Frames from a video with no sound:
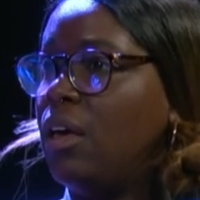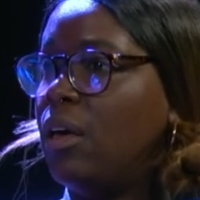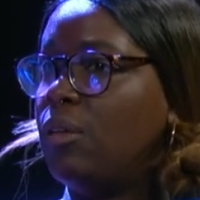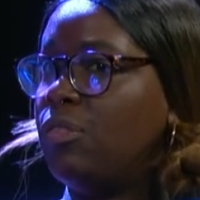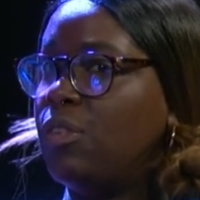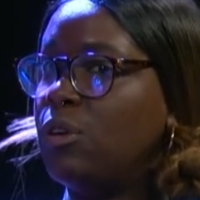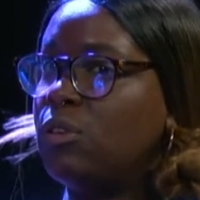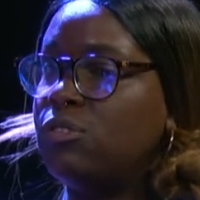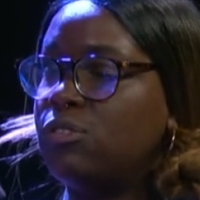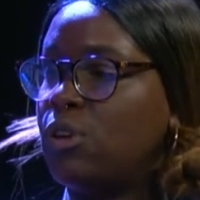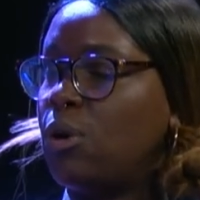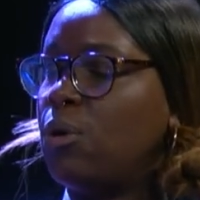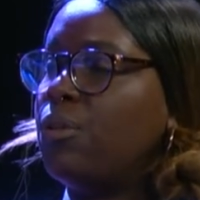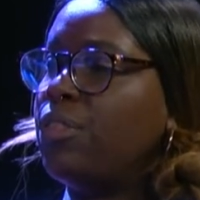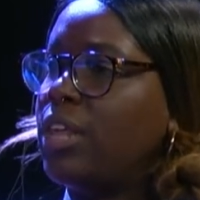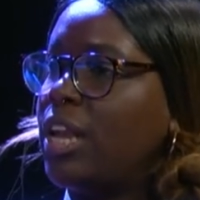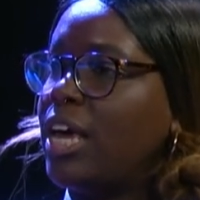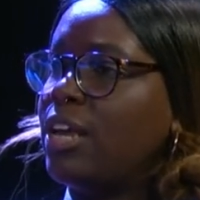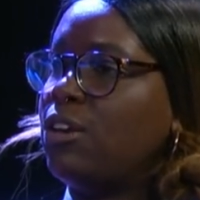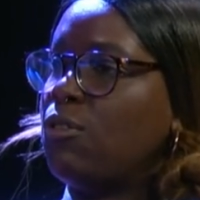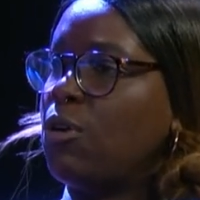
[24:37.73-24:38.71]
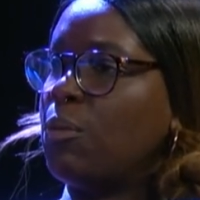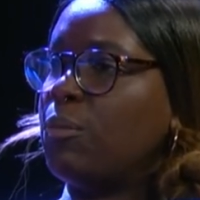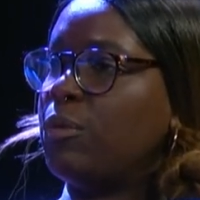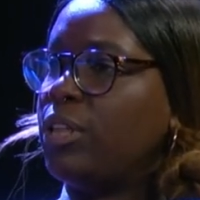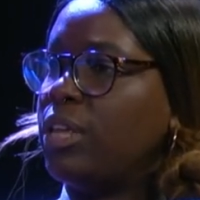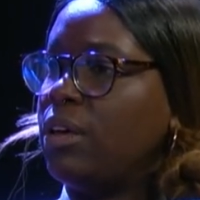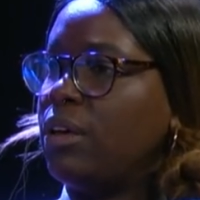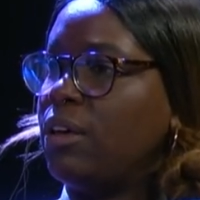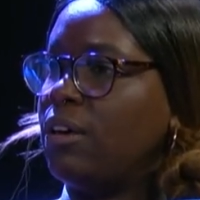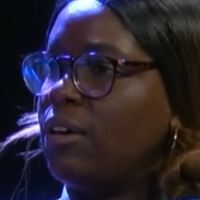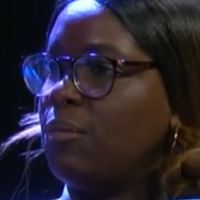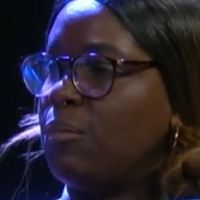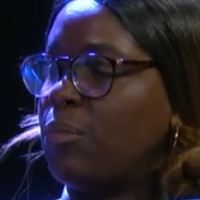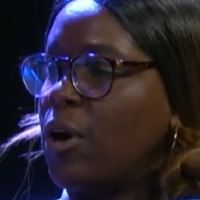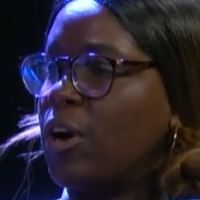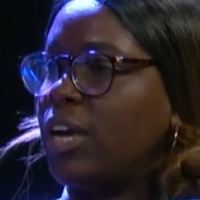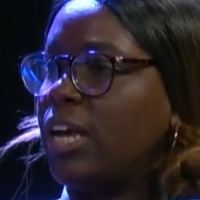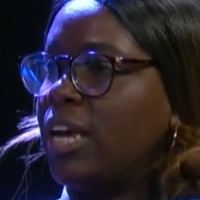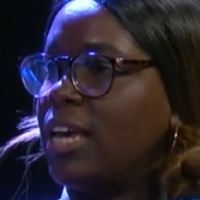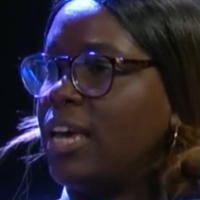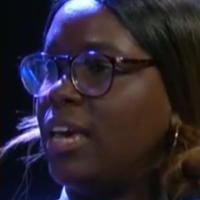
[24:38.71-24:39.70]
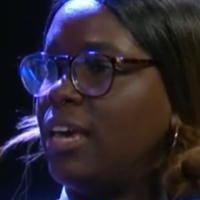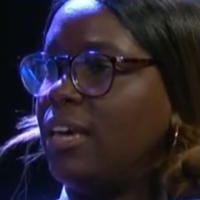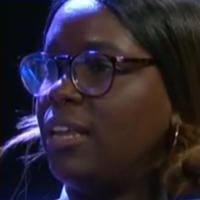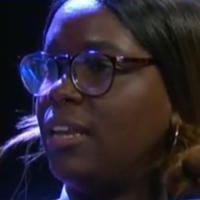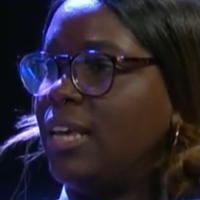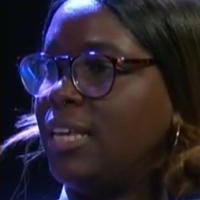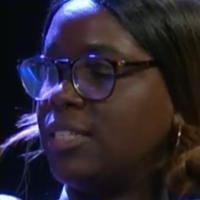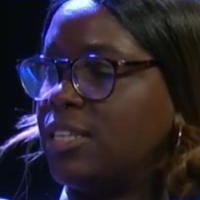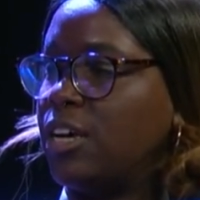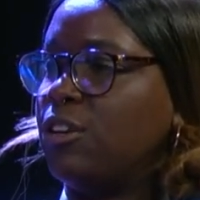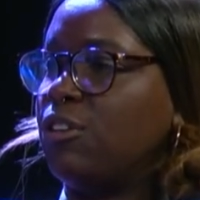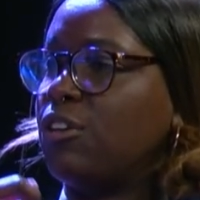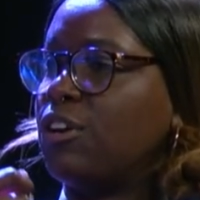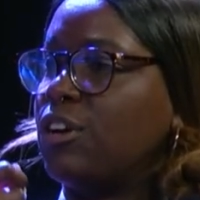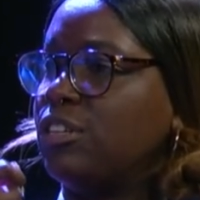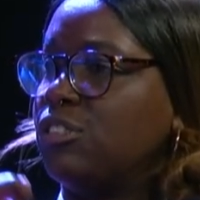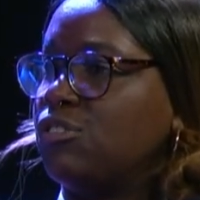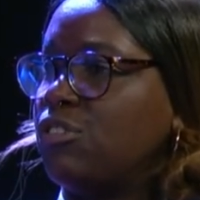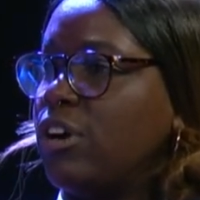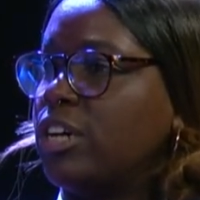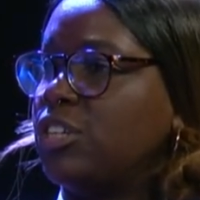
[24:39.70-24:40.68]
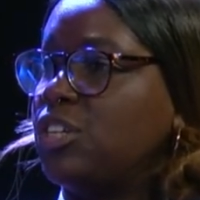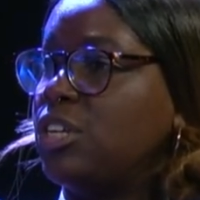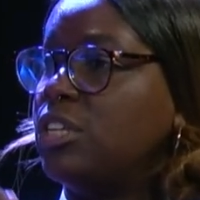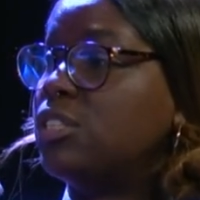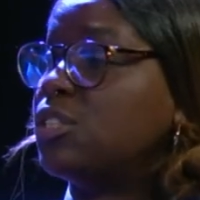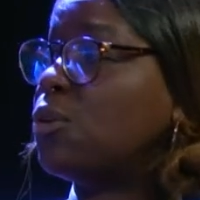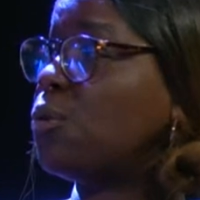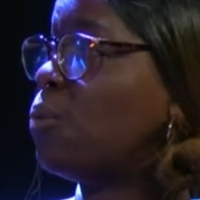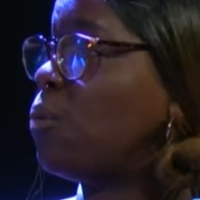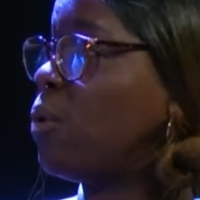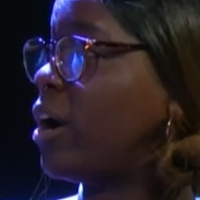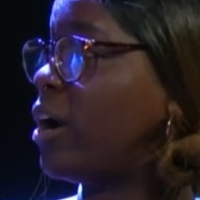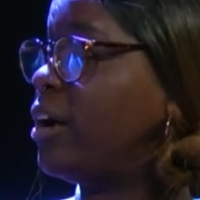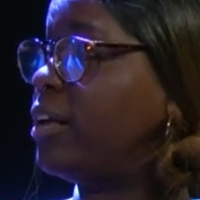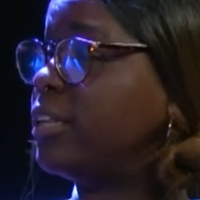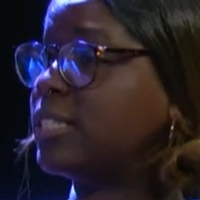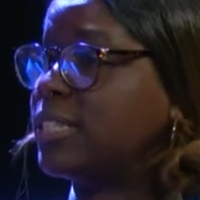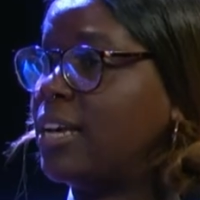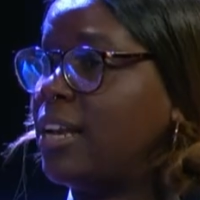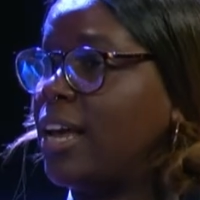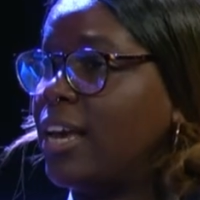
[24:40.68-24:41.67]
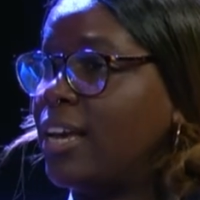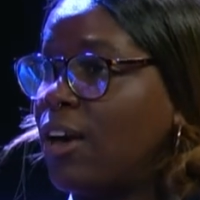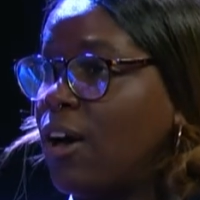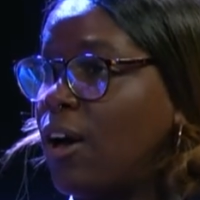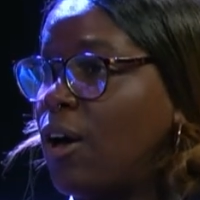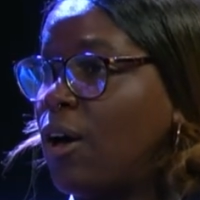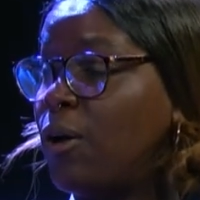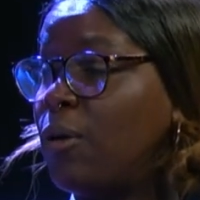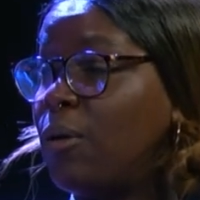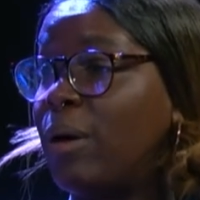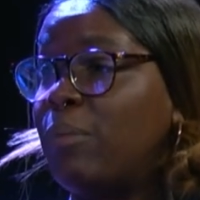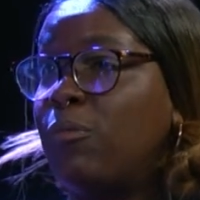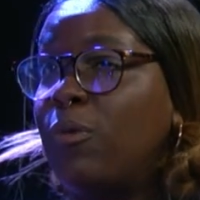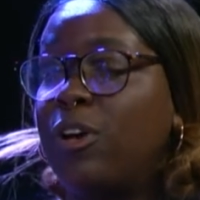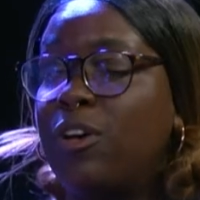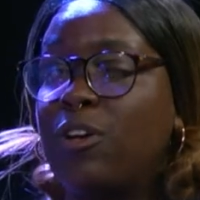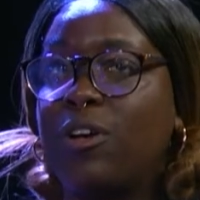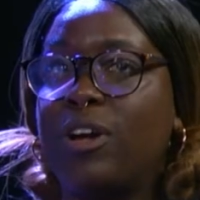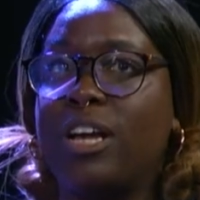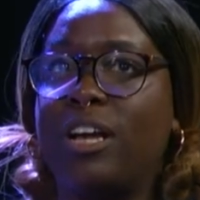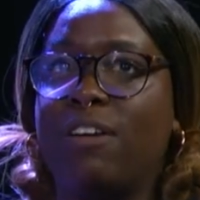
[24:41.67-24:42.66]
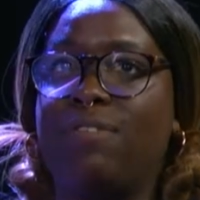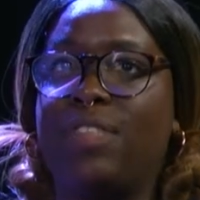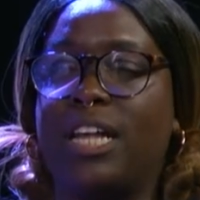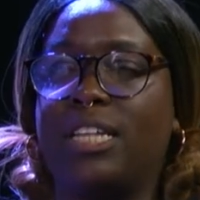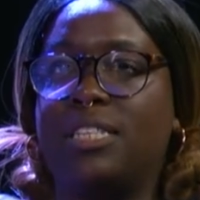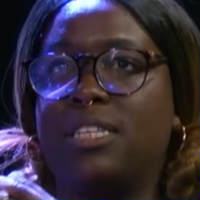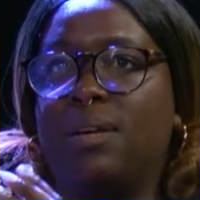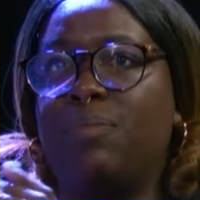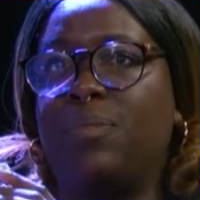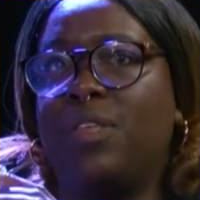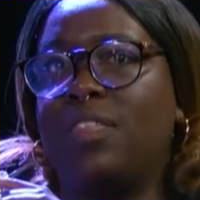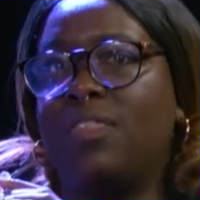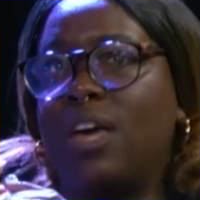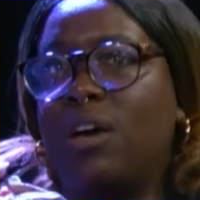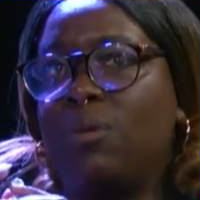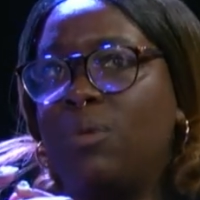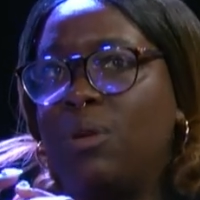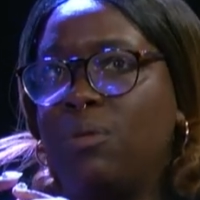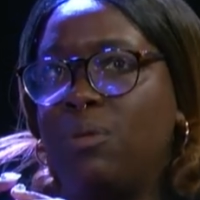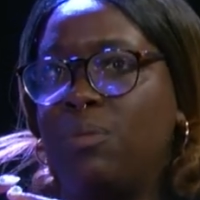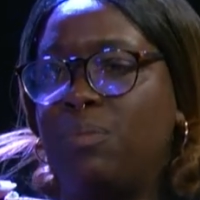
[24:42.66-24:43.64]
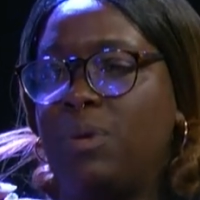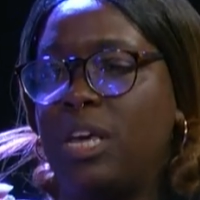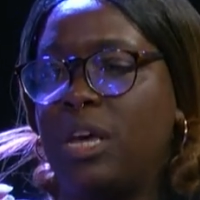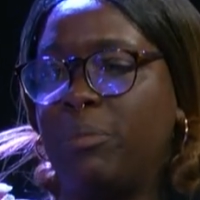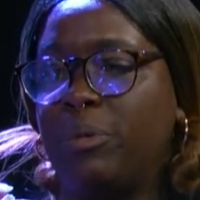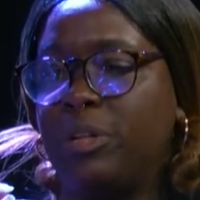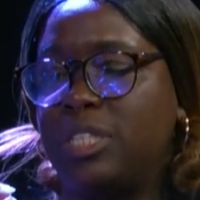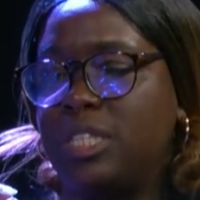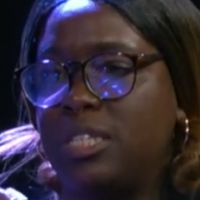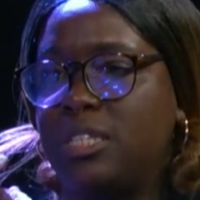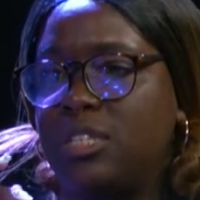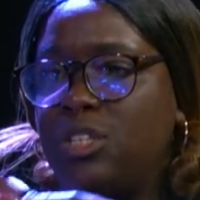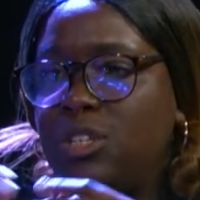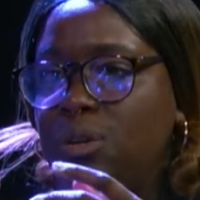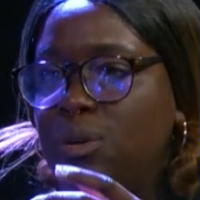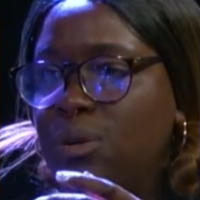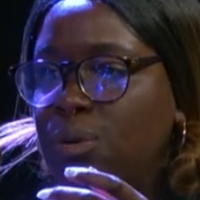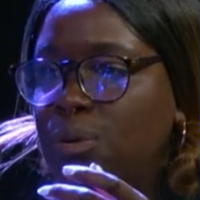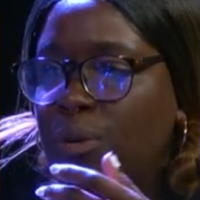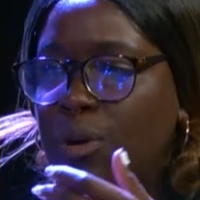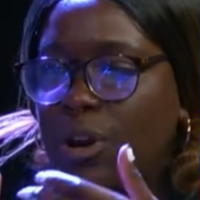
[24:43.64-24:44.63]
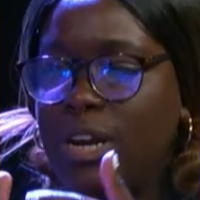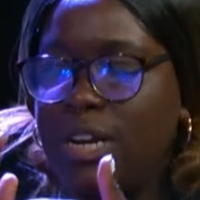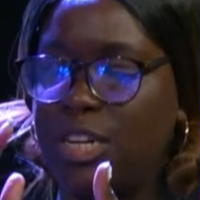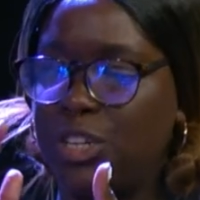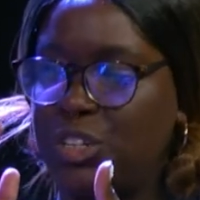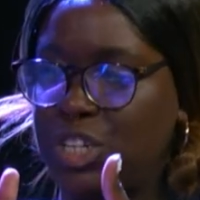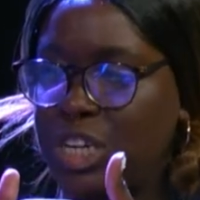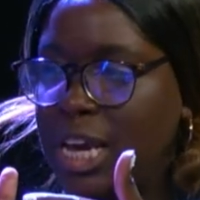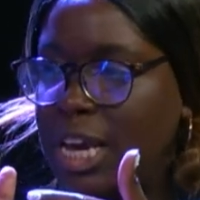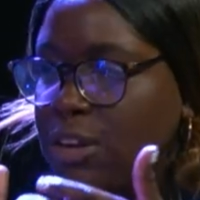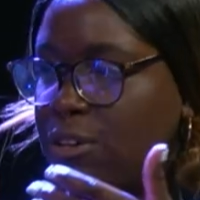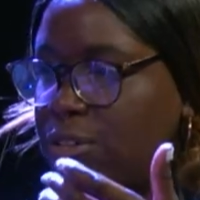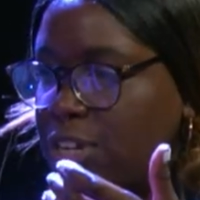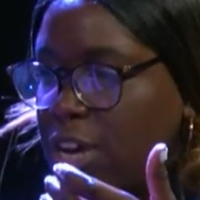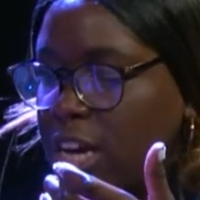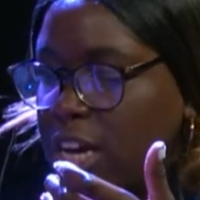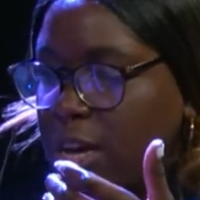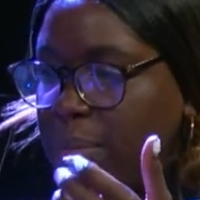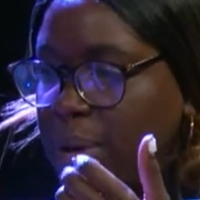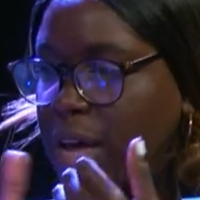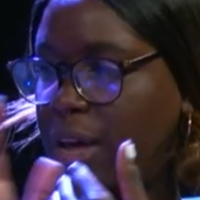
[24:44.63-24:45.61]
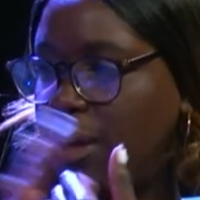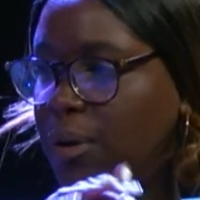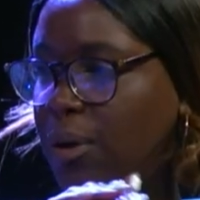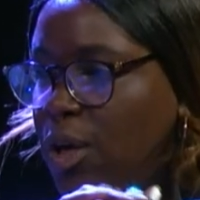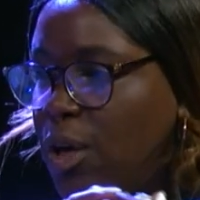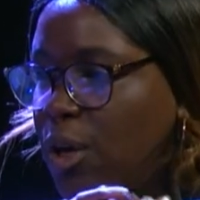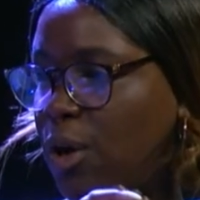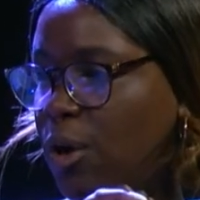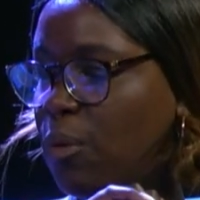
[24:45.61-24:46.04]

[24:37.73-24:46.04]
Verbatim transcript: the zone that I normally am parking in is under construction, so where else can I go? I'm wondering if that's something that we would be able to do or initiate or talk about.